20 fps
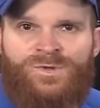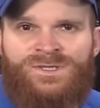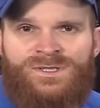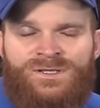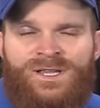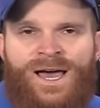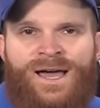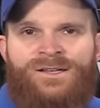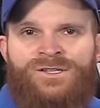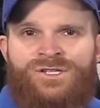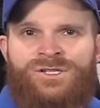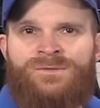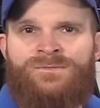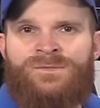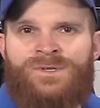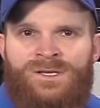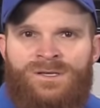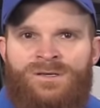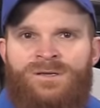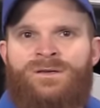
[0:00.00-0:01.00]
with the latch,
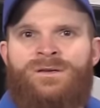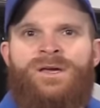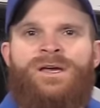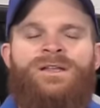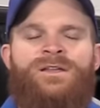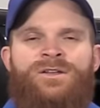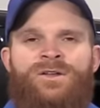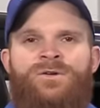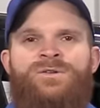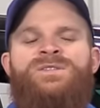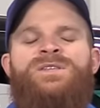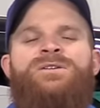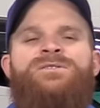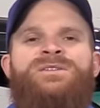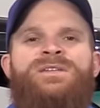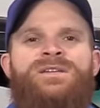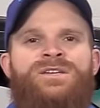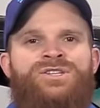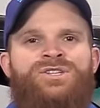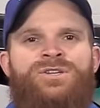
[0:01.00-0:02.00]
and it knows
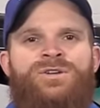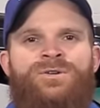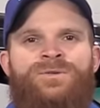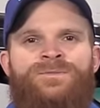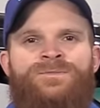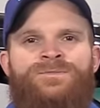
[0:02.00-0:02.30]
there's an issue.